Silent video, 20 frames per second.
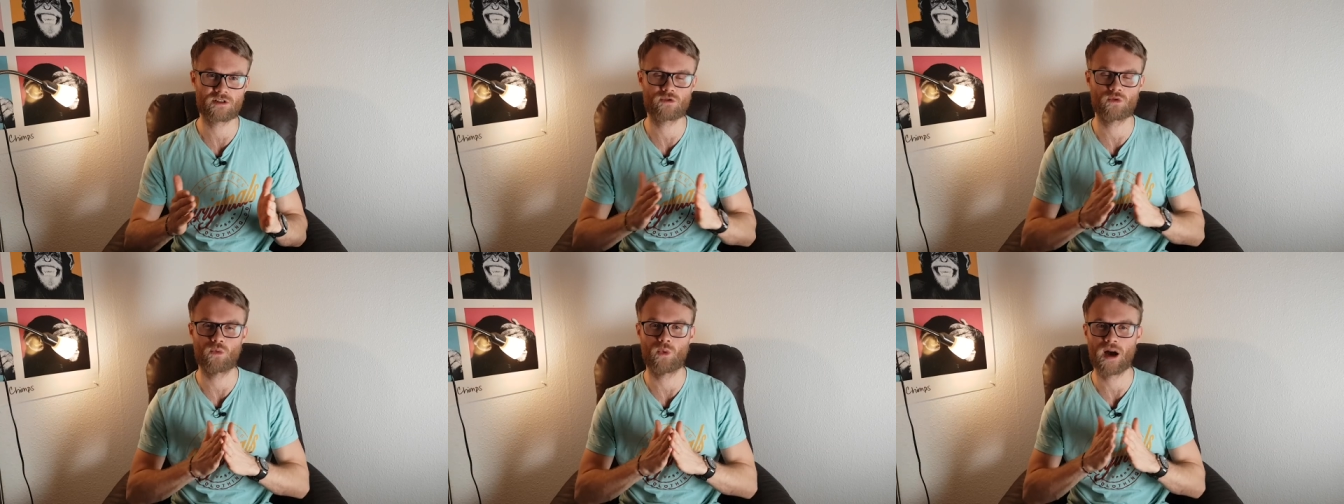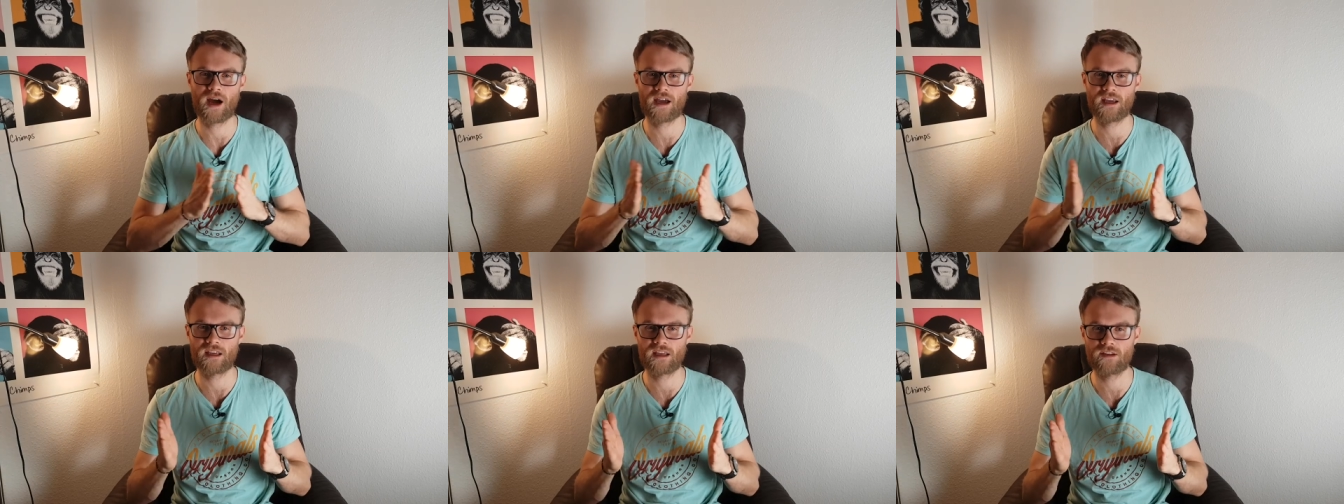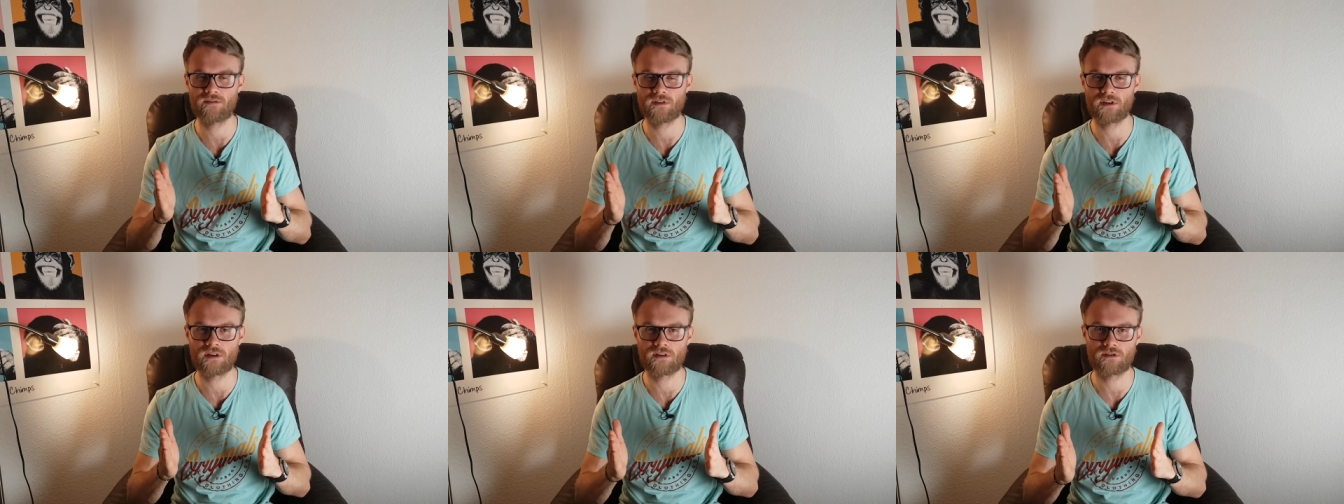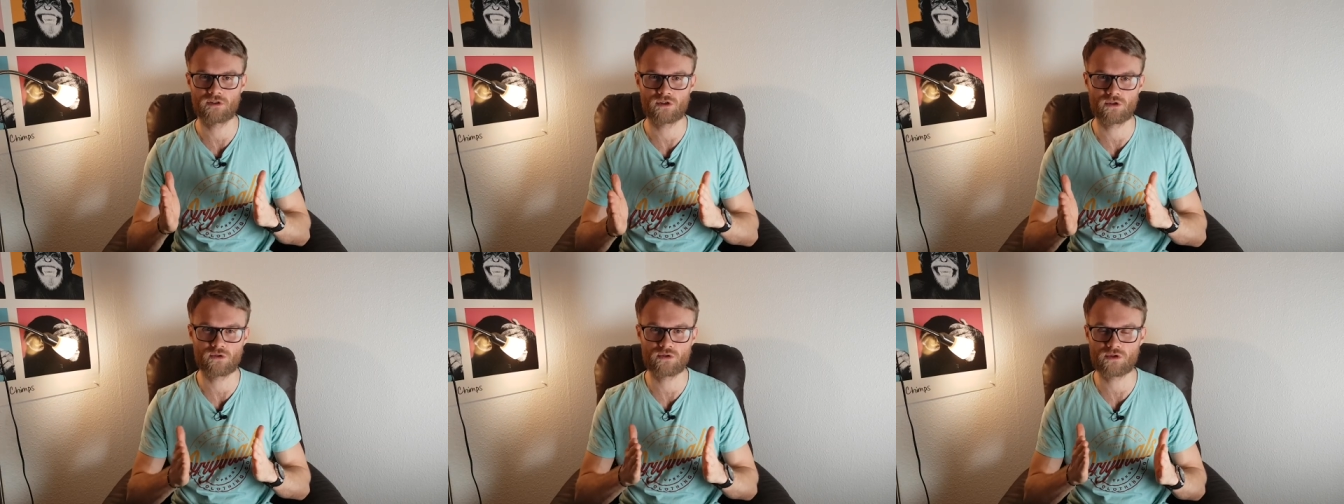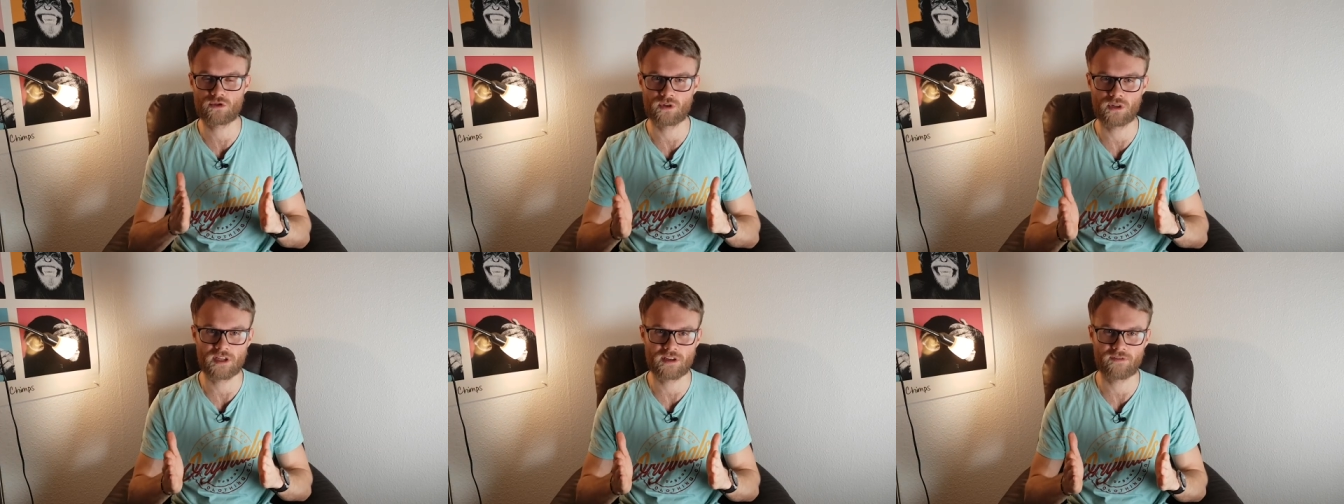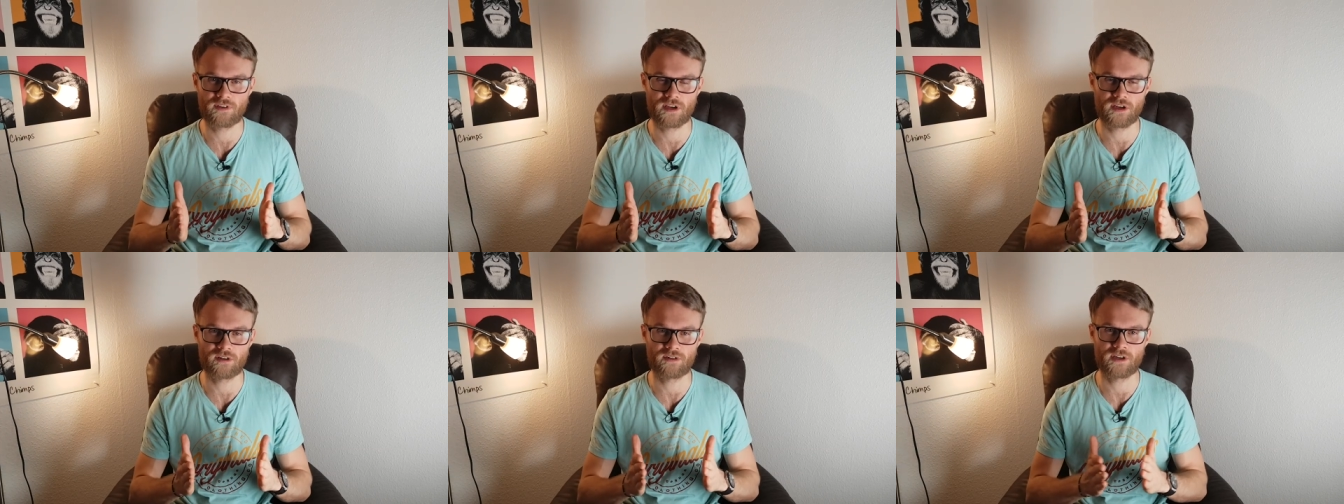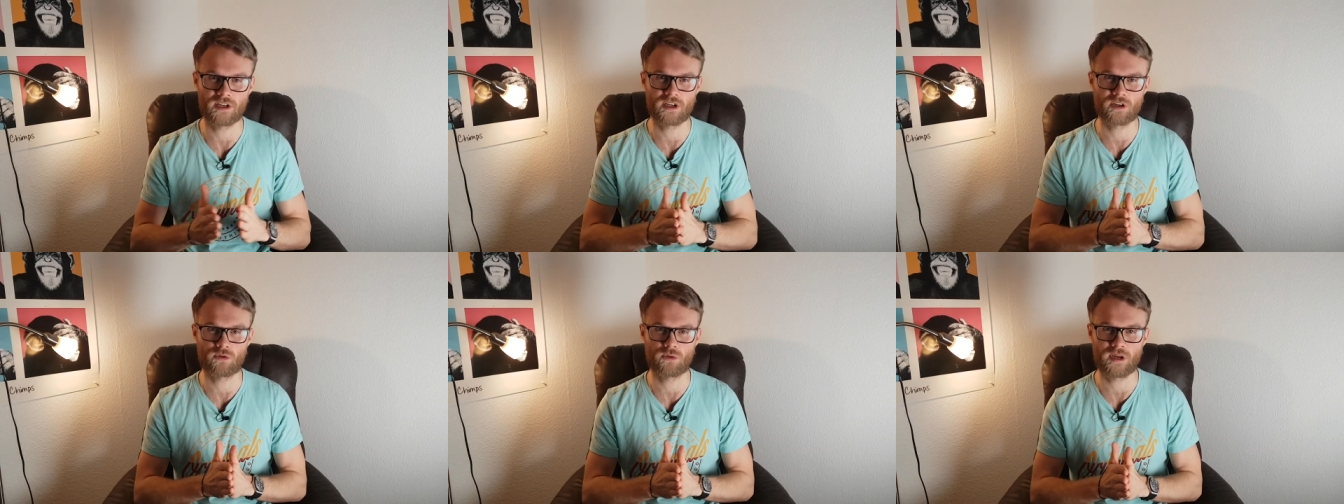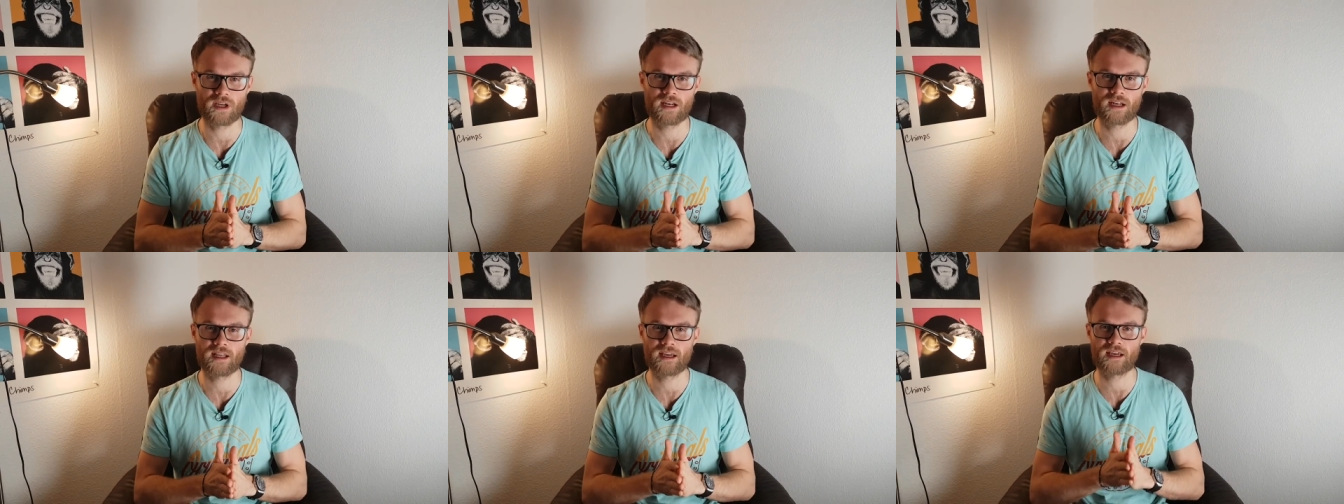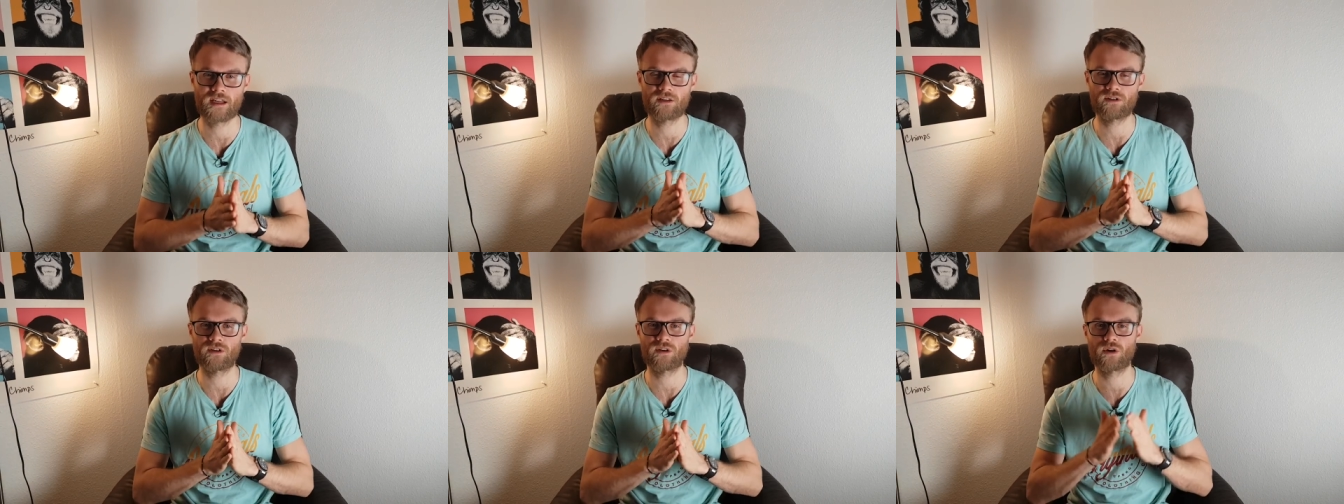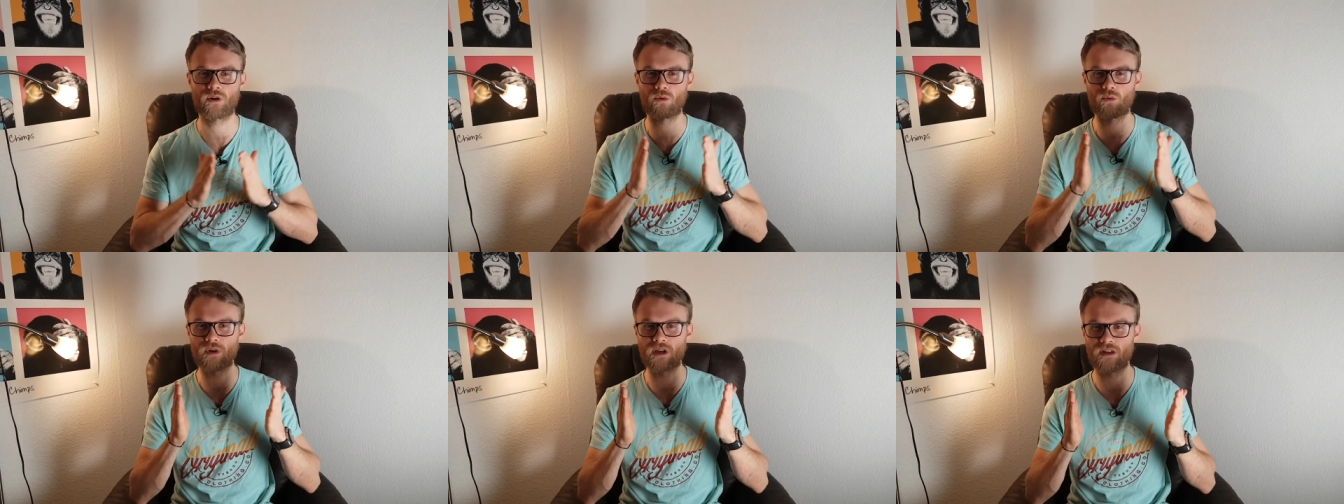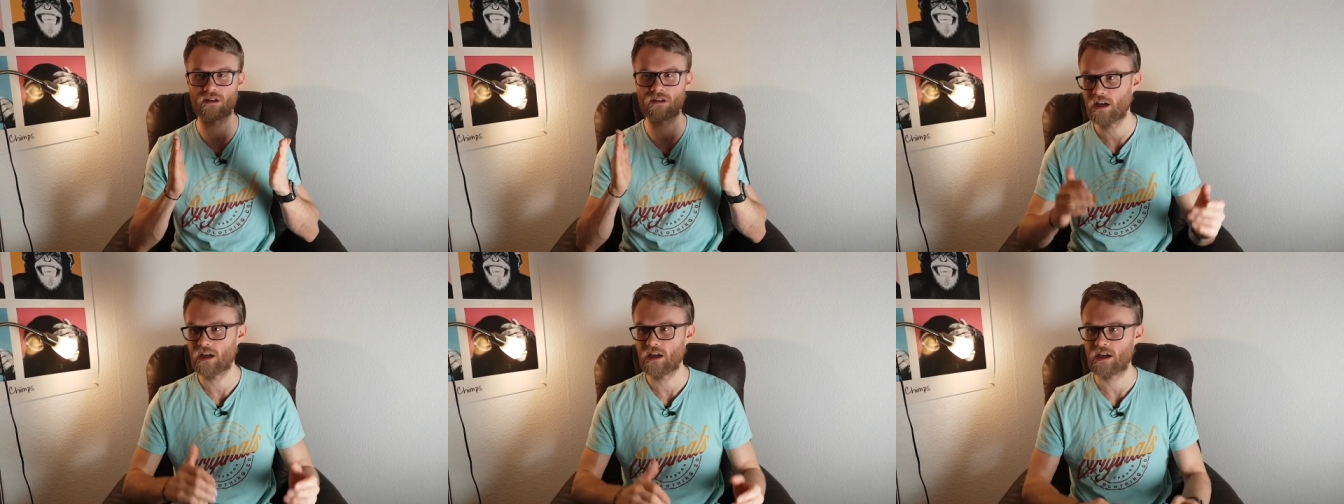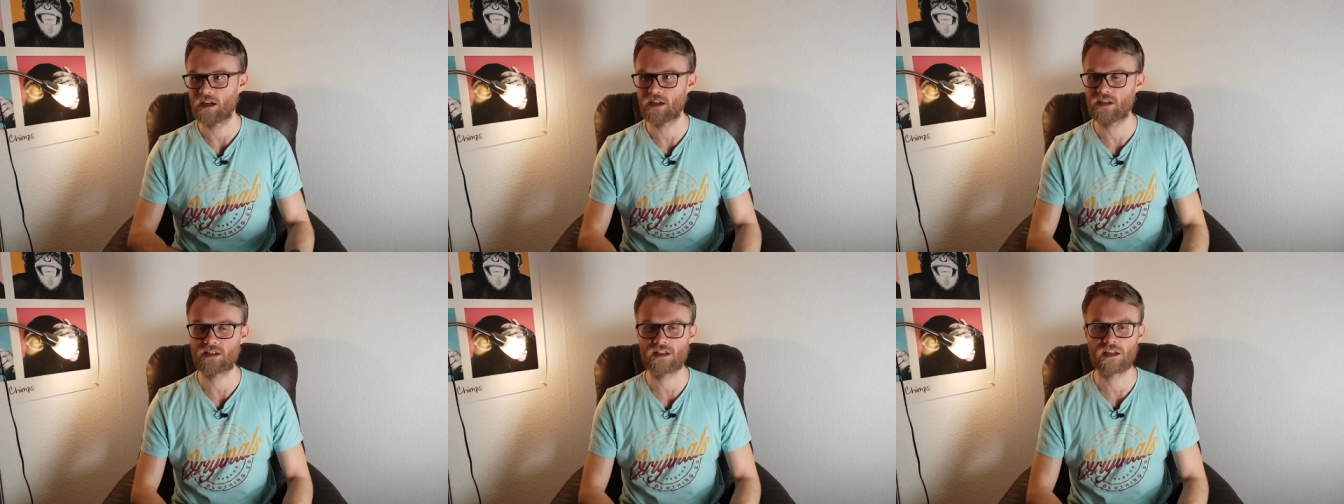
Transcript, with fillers: to why I even choose to live here in Greenland, you know, when it's